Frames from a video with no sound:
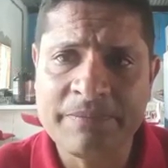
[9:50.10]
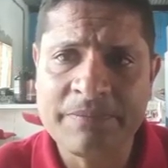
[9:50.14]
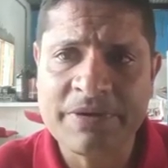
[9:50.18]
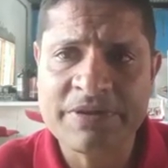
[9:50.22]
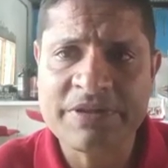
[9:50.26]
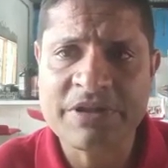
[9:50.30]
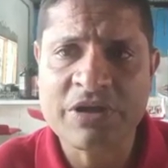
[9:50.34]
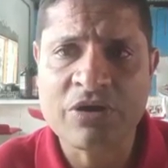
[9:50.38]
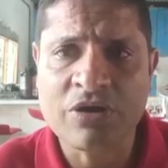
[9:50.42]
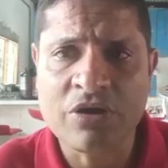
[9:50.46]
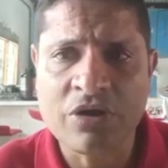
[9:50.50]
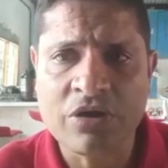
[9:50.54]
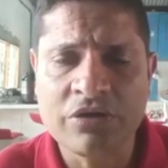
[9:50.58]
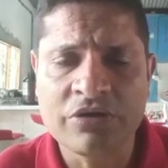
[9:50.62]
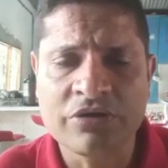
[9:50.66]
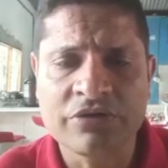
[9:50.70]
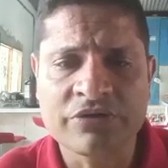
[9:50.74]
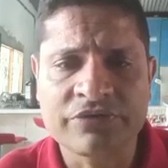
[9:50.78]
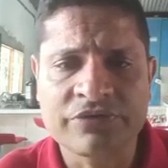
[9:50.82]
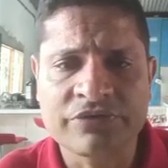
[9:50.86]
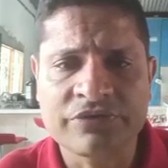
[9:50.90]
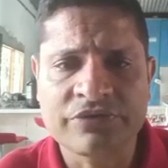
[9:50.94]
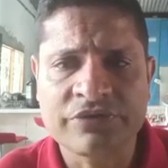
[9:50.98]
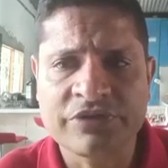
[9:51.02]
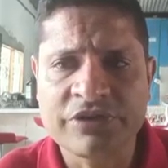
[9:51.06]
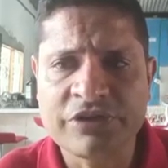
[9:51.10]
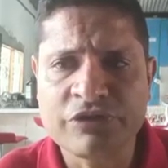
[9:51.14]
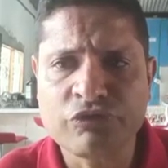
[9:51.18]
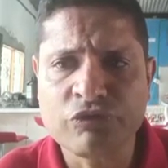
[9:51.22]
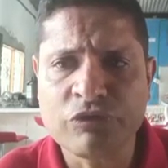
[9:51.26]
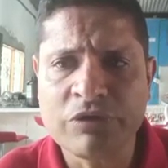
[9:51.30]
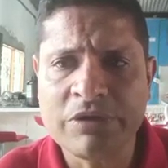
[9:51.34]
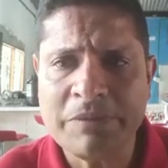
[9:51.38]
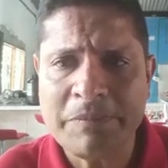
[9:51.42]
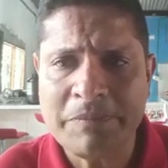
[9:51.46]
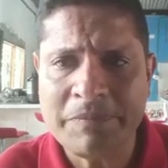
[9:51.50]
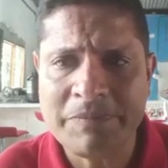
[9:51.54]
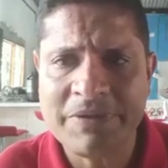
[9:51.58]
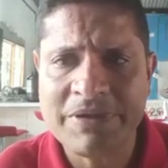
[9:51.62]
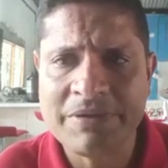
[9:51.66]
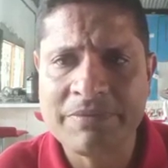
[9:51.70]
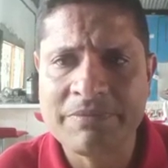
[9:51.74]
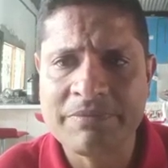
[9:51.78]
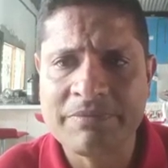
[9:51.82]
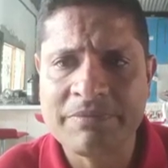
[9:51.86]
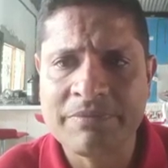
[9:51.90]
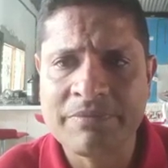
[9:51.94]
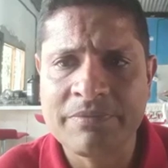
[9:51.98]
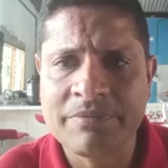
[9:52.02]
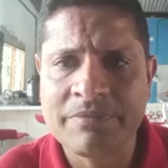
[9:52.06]
by the colors. This will
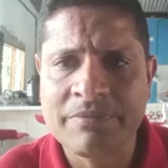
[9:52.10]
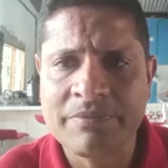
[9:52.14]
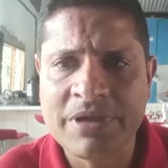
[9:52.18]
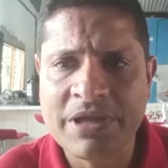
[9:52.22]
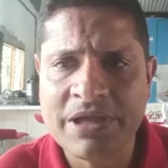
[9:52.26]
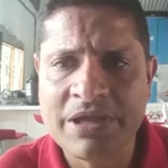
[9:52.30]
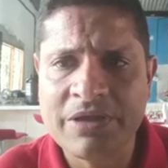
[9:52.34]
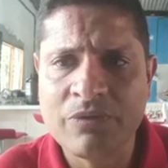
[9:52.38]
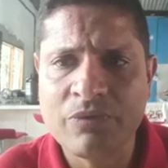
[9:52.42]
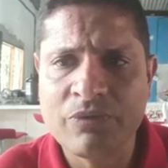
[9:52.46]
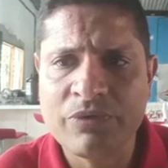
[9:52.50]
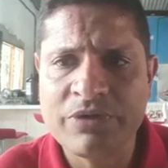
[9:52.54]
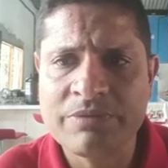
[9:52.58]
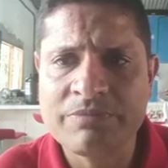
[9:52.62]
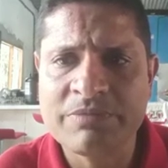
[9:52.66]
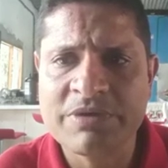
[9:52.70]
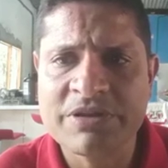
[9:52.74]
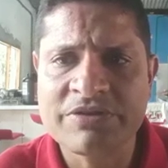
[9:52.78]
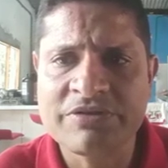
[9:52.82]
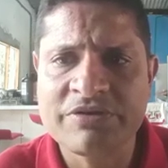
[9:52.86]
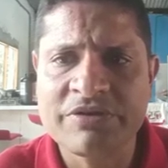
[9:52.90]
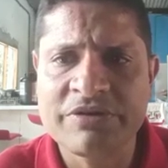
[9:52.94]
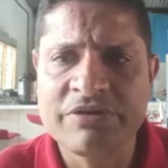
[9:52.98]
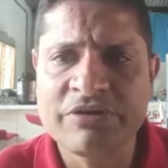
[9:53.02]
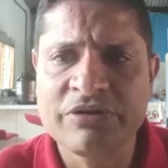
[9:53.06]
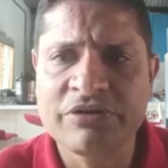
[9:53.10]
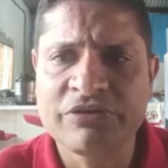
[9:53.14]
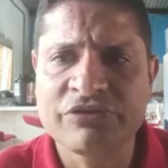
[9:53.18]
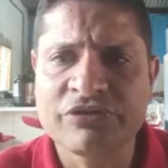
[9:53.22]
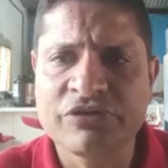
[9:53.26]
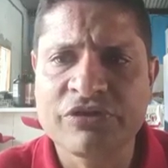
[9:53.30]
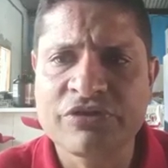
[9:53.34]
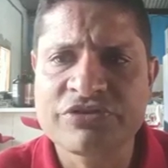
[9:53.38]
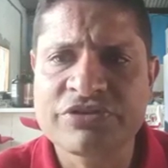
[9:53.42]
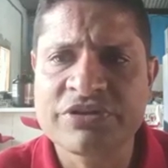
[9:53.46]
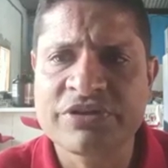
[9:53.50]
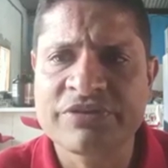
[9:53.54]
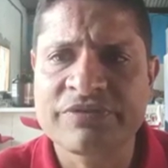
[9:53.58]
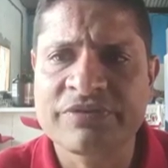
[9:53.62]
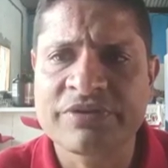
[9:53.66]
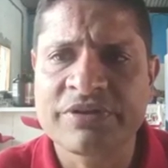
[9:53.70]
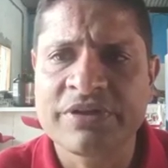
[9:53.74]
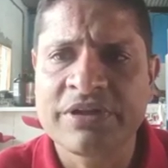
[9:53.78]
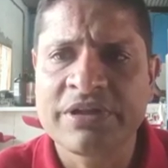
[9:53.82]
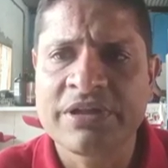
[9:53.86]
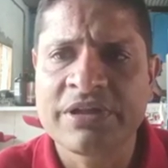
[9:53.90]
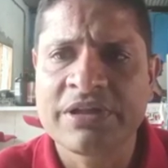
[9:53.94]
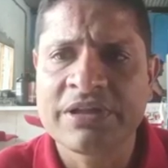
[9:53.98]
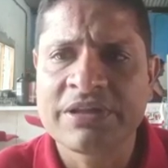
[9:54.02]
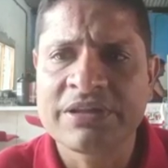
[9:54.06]
be made with materials such as
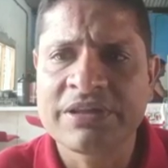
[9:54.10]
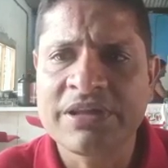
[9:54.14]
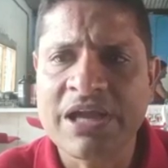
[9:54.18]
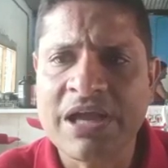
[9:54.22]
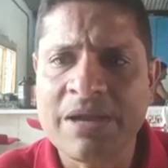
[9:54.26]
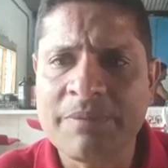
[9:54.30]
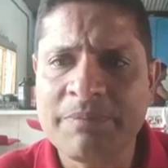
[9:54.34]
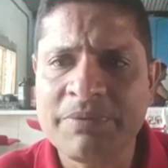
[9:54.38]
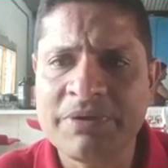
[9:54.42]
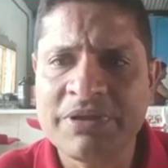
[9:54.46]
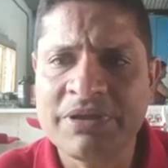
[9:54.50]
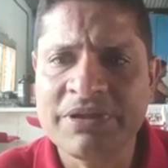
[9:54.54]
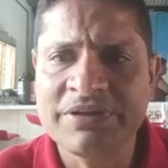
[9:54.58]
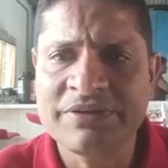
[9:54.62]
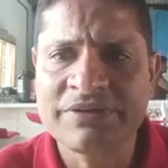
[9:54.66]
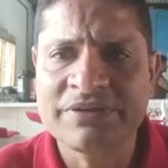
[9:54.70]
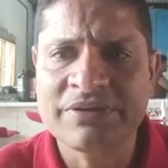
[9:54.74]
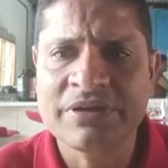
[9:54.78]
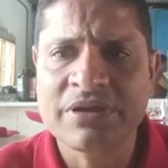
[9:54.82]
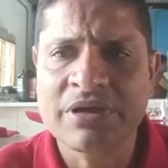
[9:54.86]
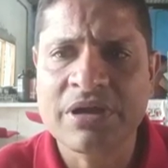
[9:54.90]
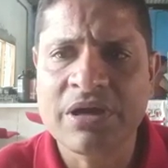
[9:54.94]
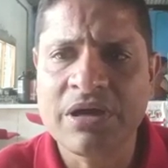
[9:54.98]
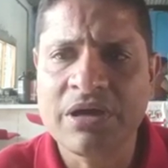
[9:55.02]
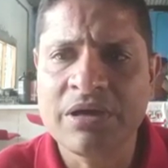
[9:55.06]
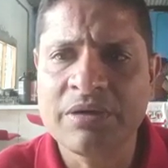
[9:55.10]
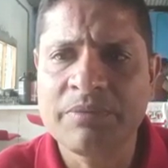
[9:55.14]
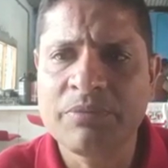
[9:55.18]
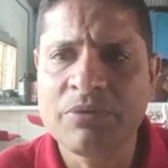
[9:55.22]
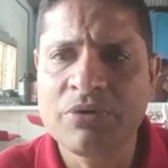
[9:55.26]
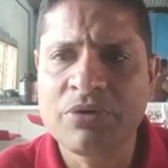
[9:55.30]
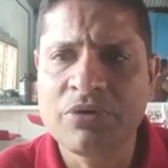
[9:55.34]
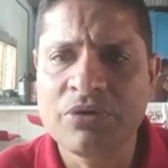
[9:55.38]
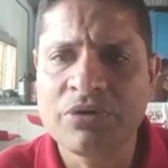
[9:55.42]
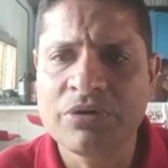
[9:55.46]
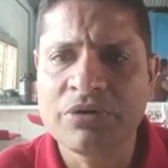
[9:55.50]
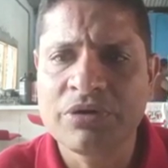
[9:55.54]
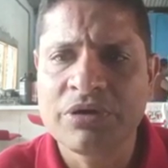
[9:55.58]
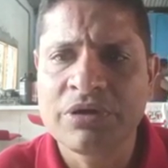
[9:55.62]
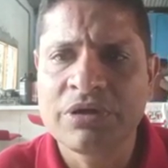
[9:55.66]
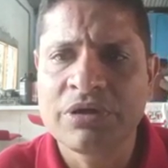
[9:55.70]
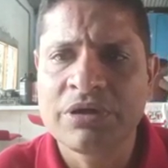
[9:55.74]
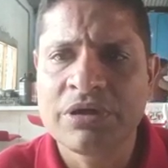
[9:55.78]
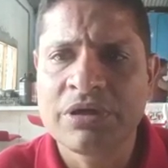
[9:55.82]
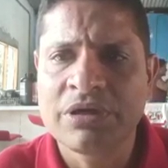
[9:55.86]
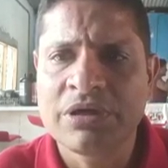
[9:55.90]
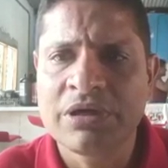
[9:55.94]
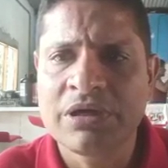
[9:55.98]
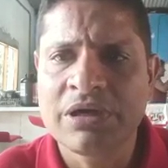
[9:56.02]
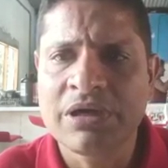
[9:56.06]
tapas, cardboard,
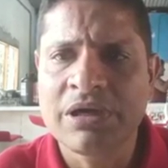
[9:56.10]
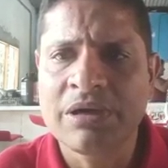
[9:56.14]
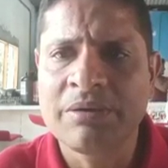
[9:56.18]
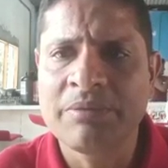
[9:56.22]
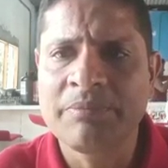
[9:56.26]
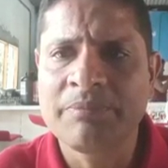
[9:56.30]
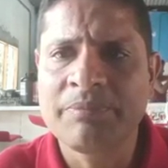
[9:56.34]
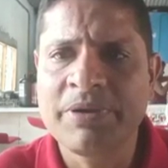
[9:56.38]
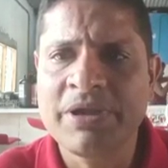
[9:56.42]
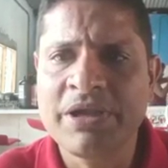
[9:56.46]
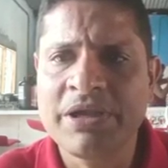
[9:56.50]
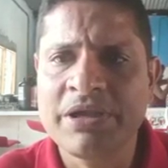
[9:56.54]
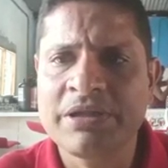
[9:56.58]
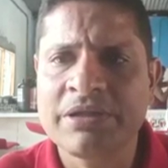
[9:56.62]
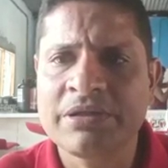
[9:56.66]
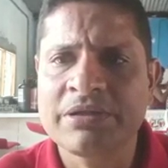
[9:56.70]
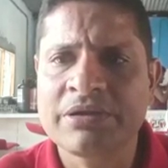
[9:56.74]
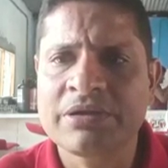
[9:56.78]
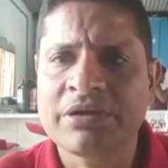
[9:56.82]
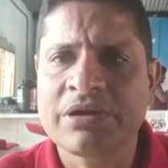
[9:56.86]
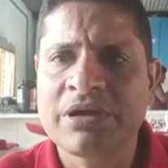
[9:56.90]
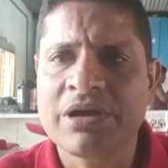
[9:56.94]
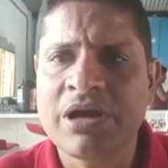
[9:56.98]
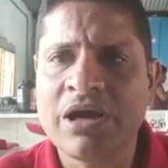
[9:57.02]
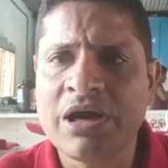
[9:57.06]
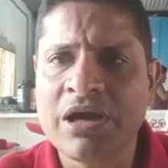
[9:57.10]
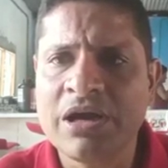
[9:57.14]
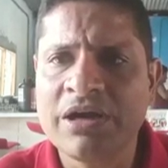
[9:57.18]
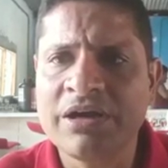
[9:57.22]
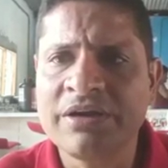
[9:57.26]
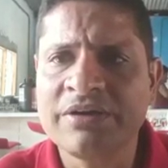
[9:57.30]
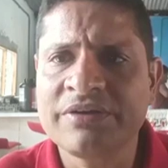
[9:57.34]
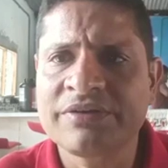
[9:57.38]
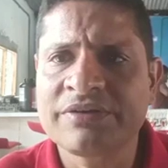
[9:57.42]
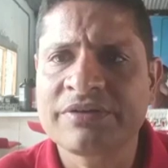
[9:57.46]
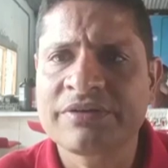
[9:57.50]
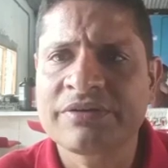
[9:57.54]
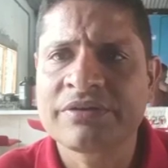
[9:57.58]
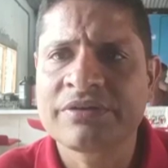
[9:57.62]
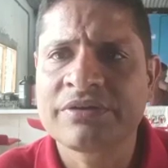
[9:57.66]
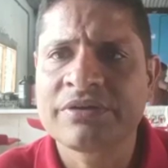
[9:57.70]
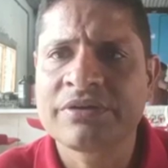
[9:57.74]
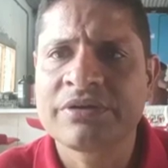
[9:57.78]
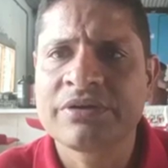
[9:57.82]
and paint. Cars